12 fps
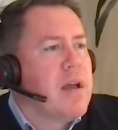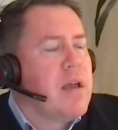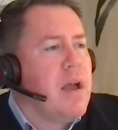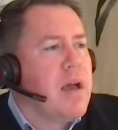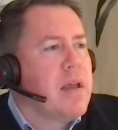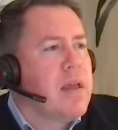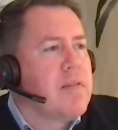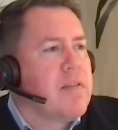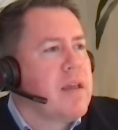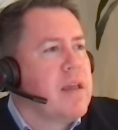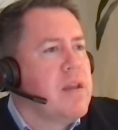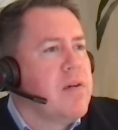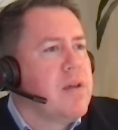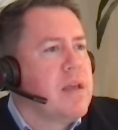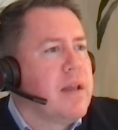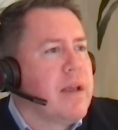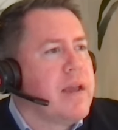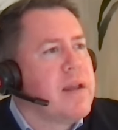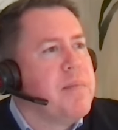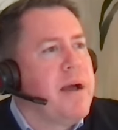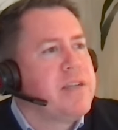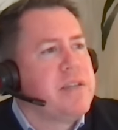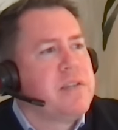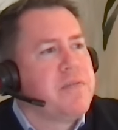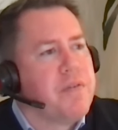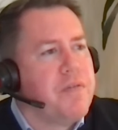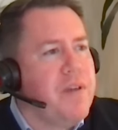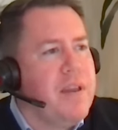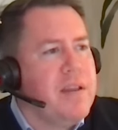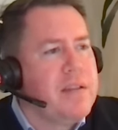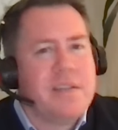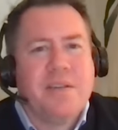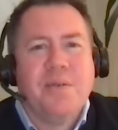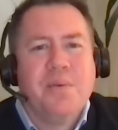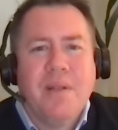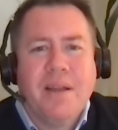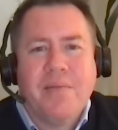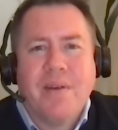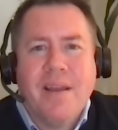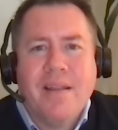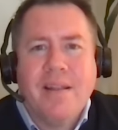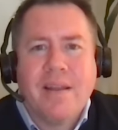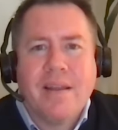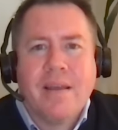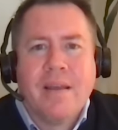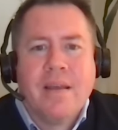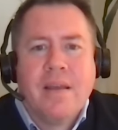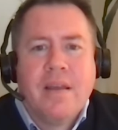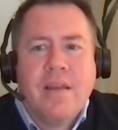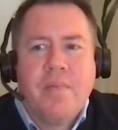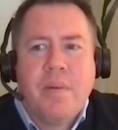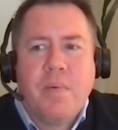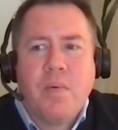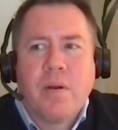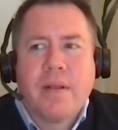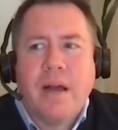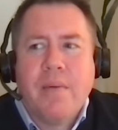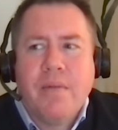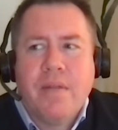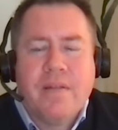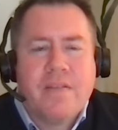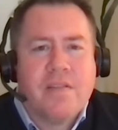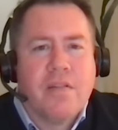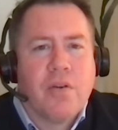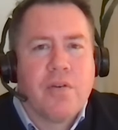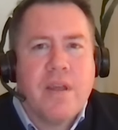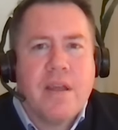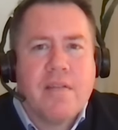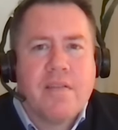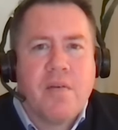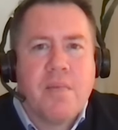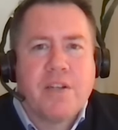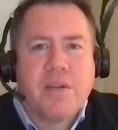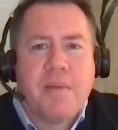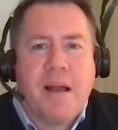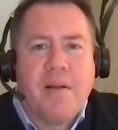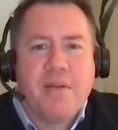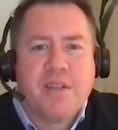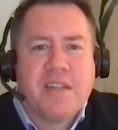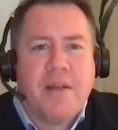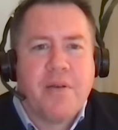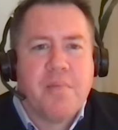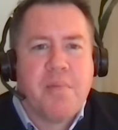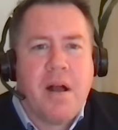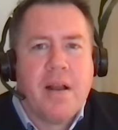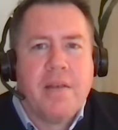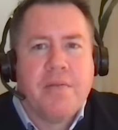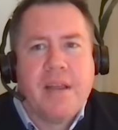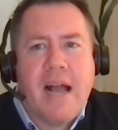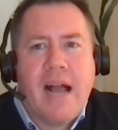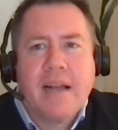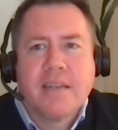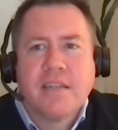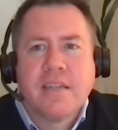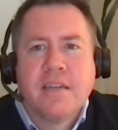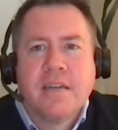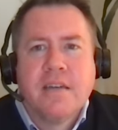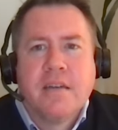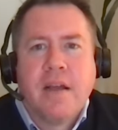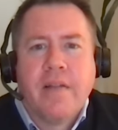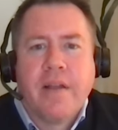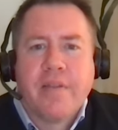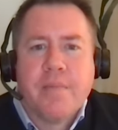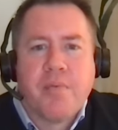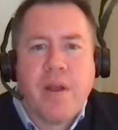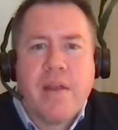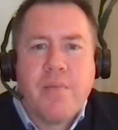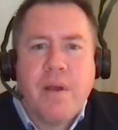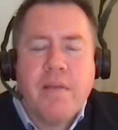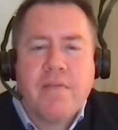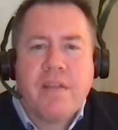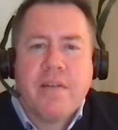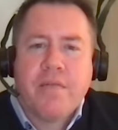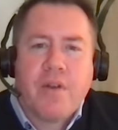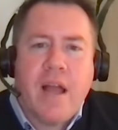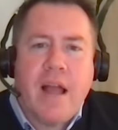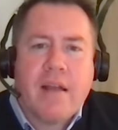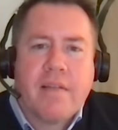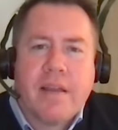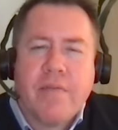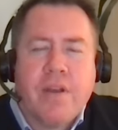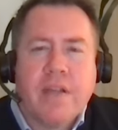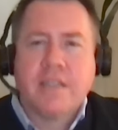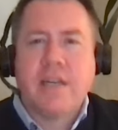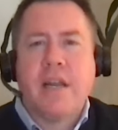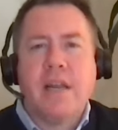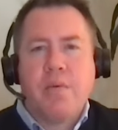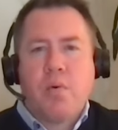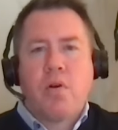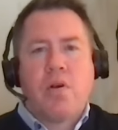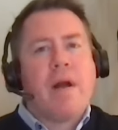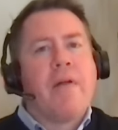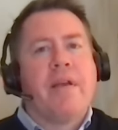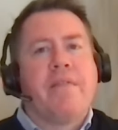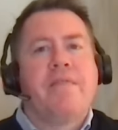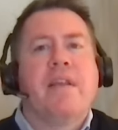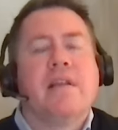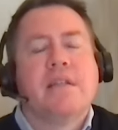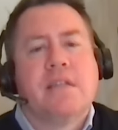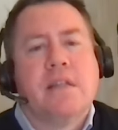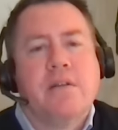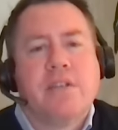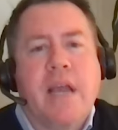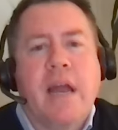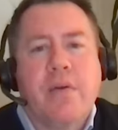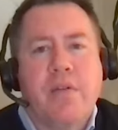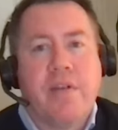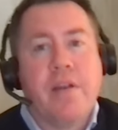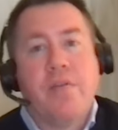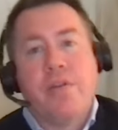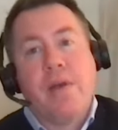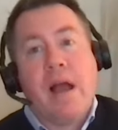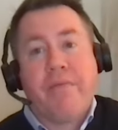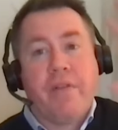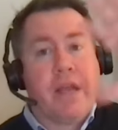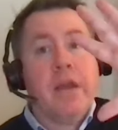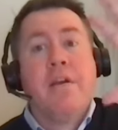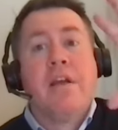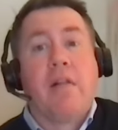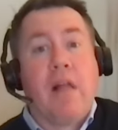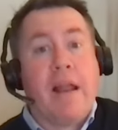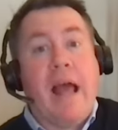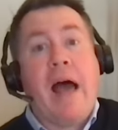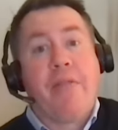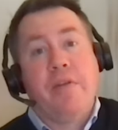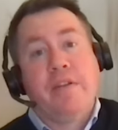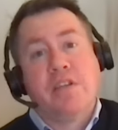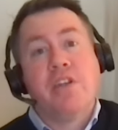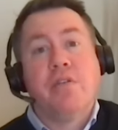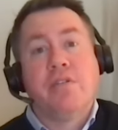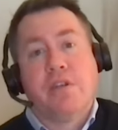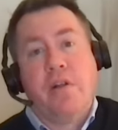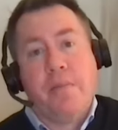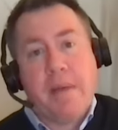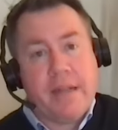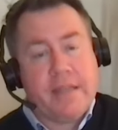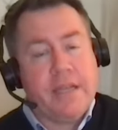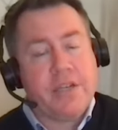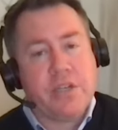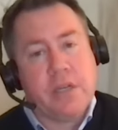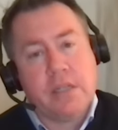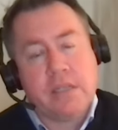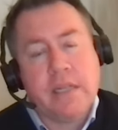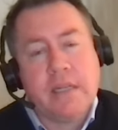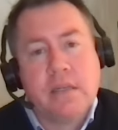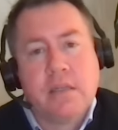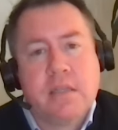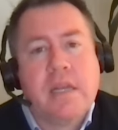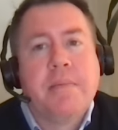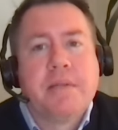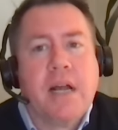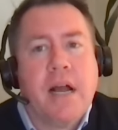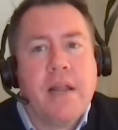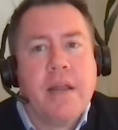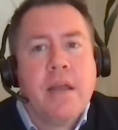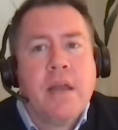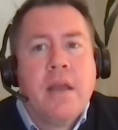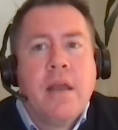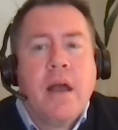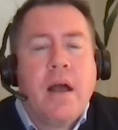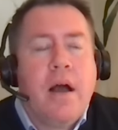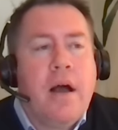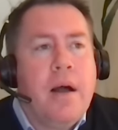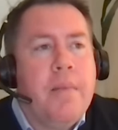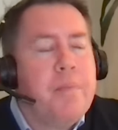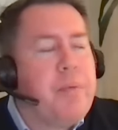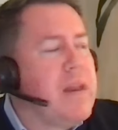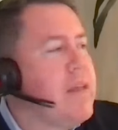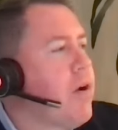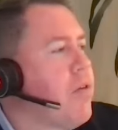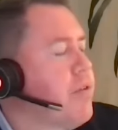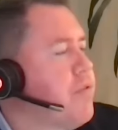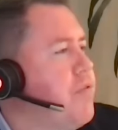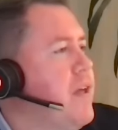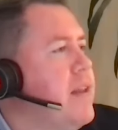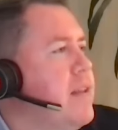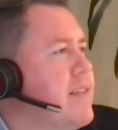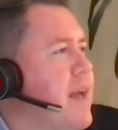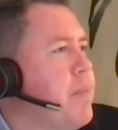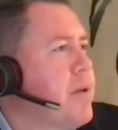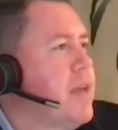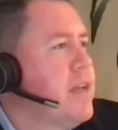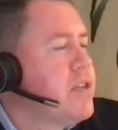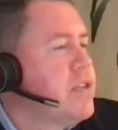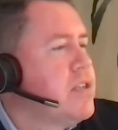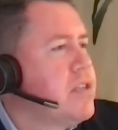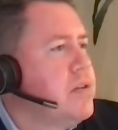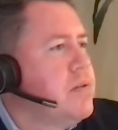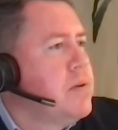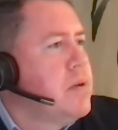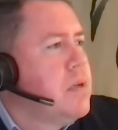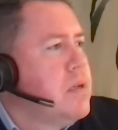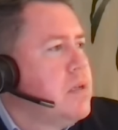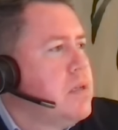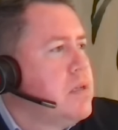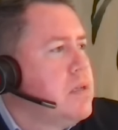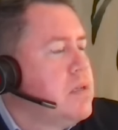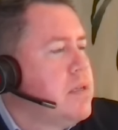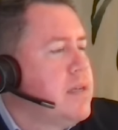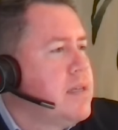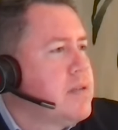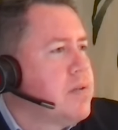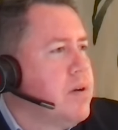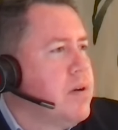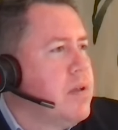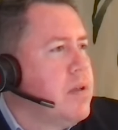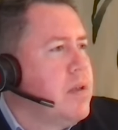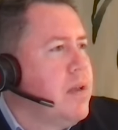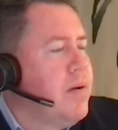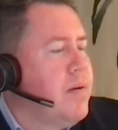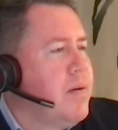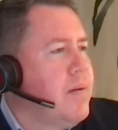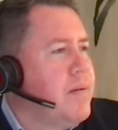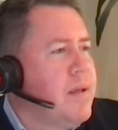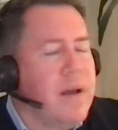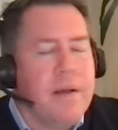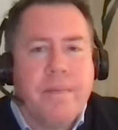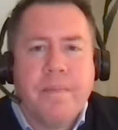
I guess like you know, again, like I can imagine this for fitness too. Like right, like if people worked out with this, just learning so much about just how their body reacts and like the brain waves that have reacted. Like, have you guys done any work around like fitness in those categories? I know that you have like a lot of athletes that use it on the meditation and, and sleep side. Yeah. Um, but are there fitness applications too to this? Or, so you know, so we yeah.